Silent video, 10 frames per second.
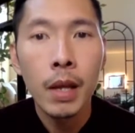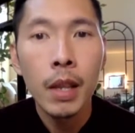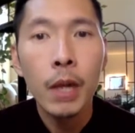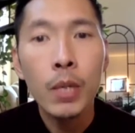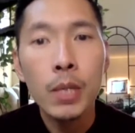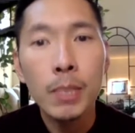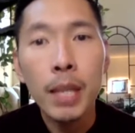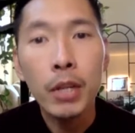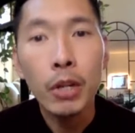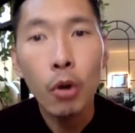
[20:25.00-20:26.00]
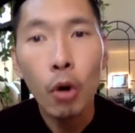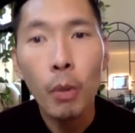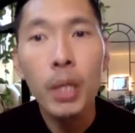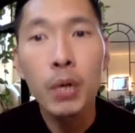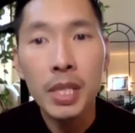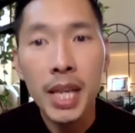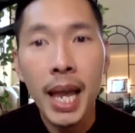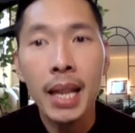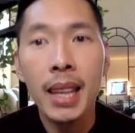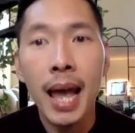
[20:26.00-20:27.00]
There was Peter Coleman who
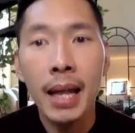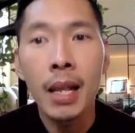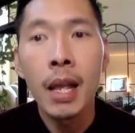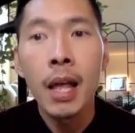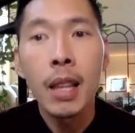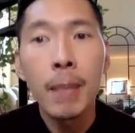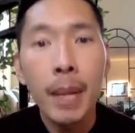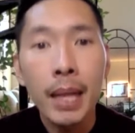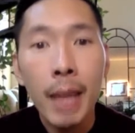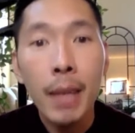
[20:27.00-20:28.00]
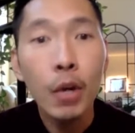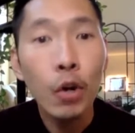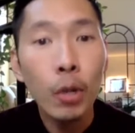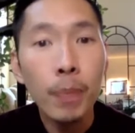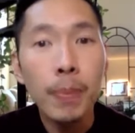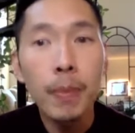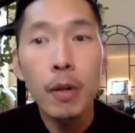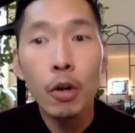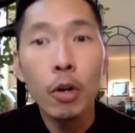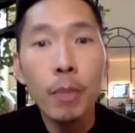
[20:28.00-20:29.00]
said that the pandemic
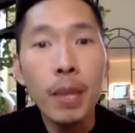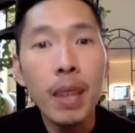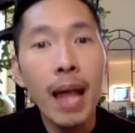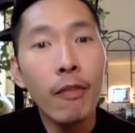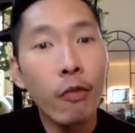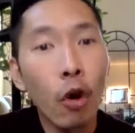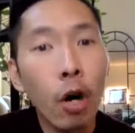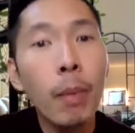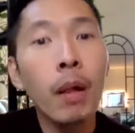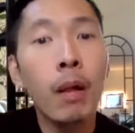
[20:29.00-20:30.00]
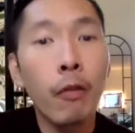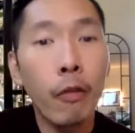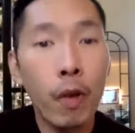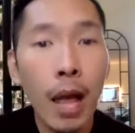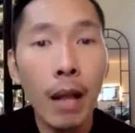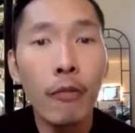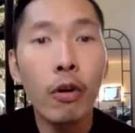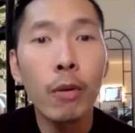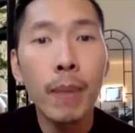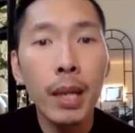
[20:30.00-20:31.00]
could be that
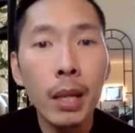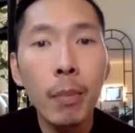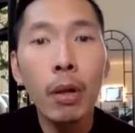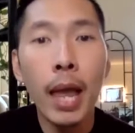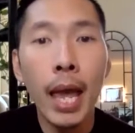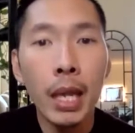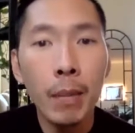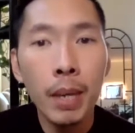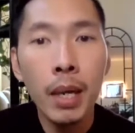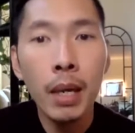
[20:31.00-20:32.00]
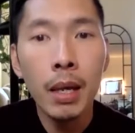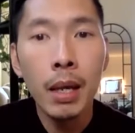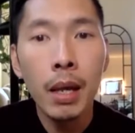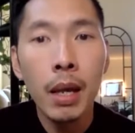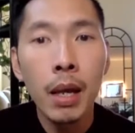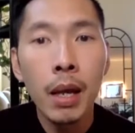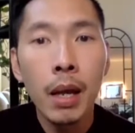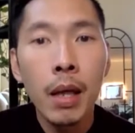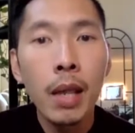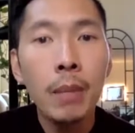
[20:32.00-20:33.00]
formidable enemy
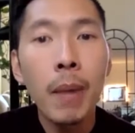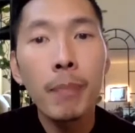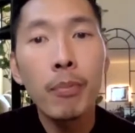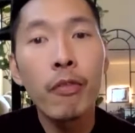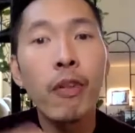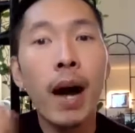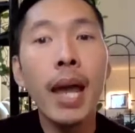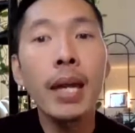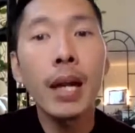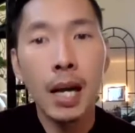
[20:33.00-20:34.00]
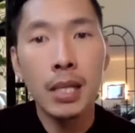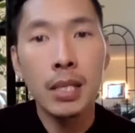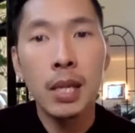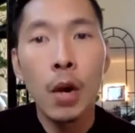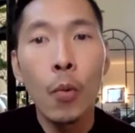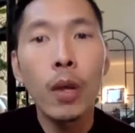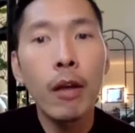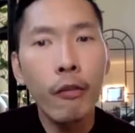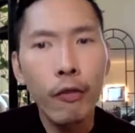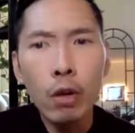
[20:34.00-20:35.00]
that might provide us with a
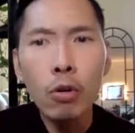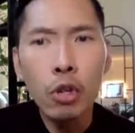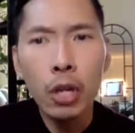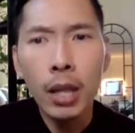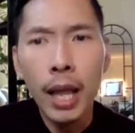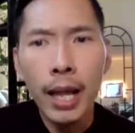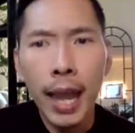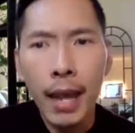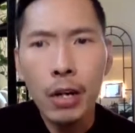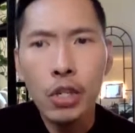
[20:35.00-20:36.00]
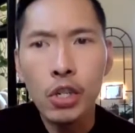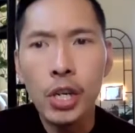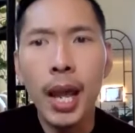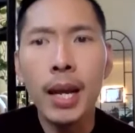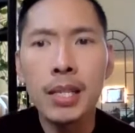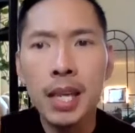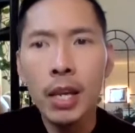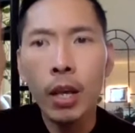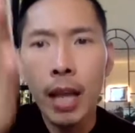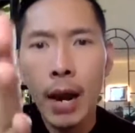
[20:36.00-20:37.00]
fusion-like energy and a
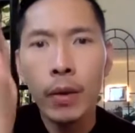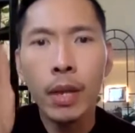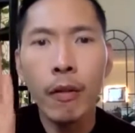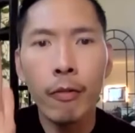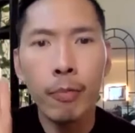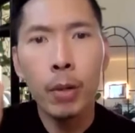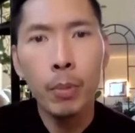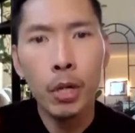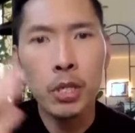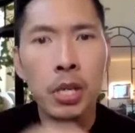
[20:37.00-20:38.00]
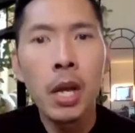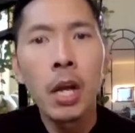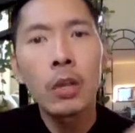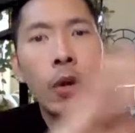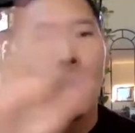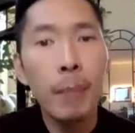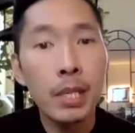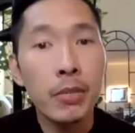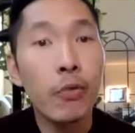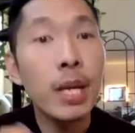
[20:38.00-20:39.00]
singularity of purpose to help
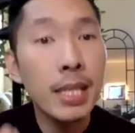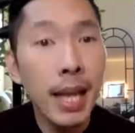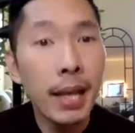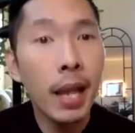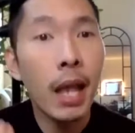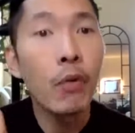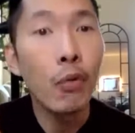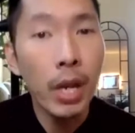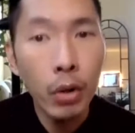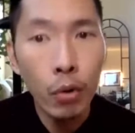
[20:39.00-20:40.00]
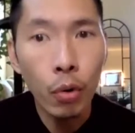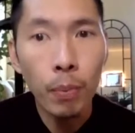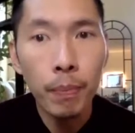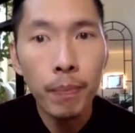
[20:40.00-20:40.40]
us reset and regroup.